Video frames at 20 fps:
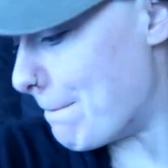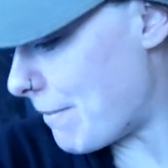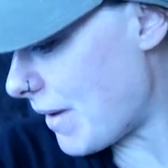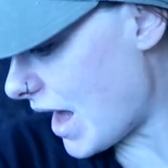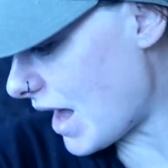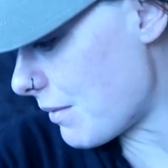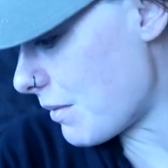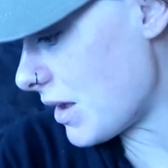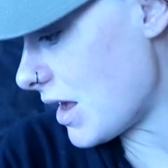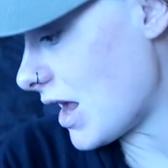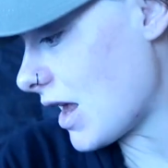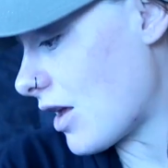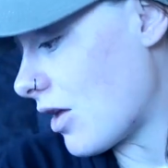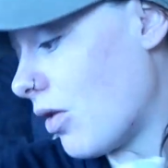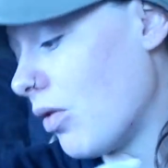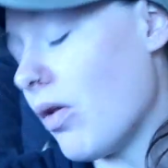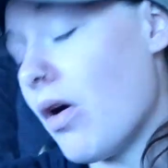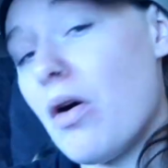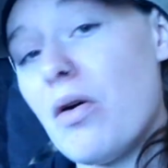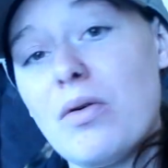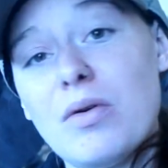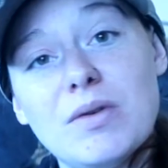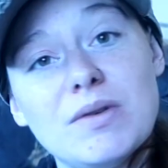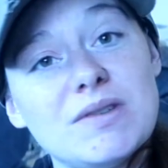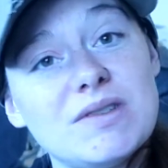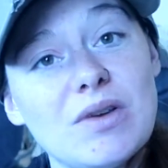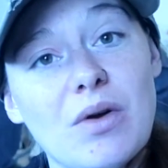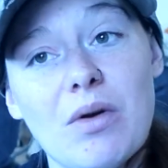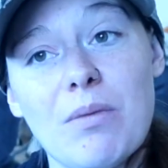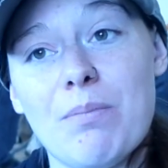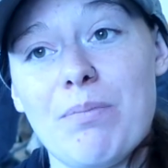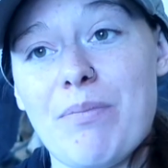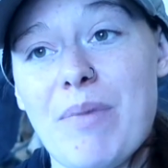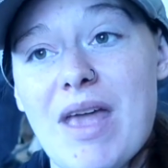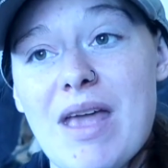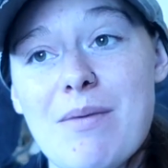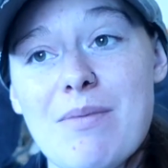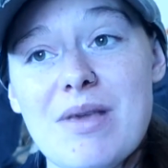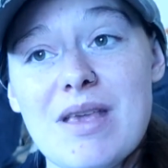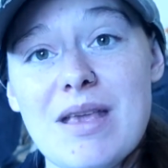baby clothes or
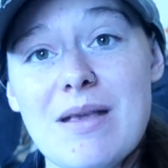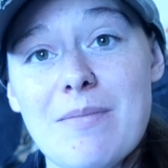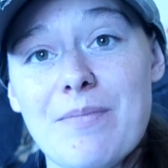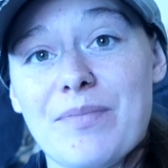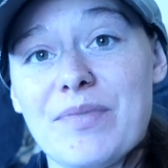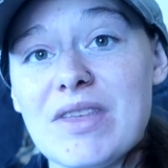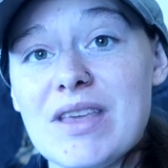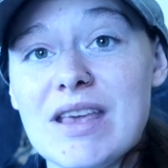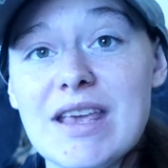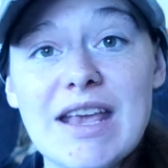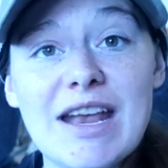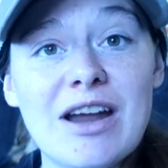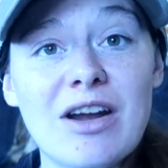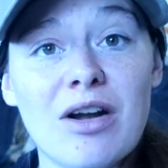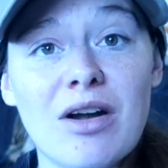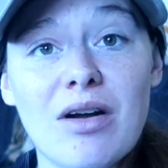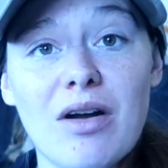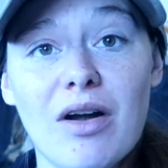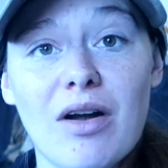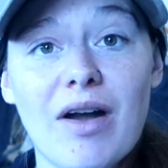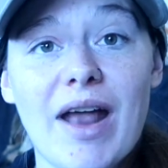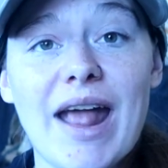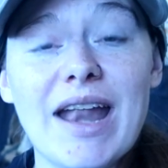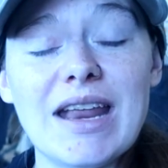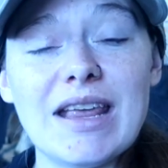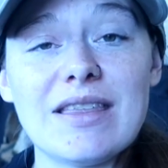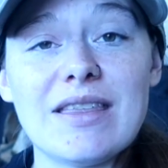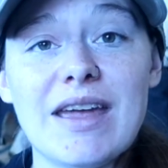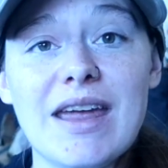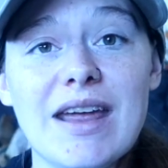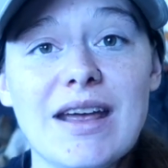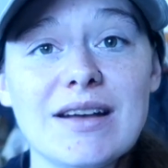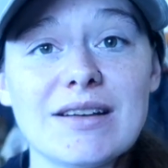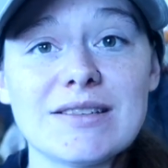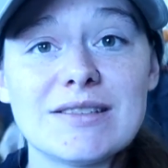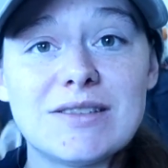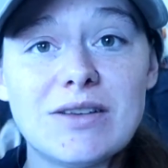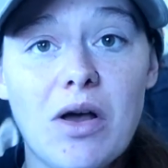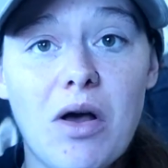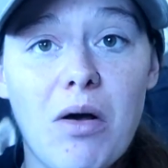baby gear or
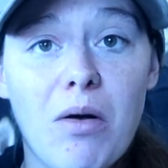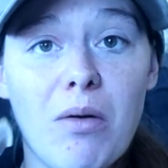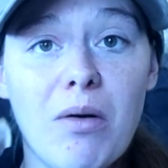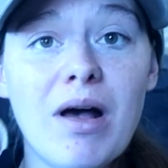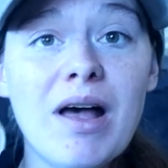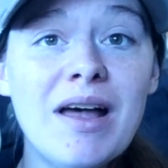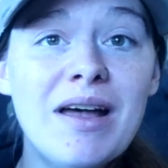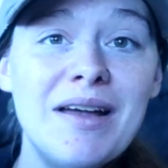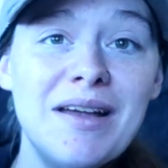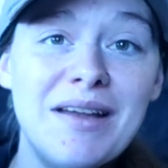anything. So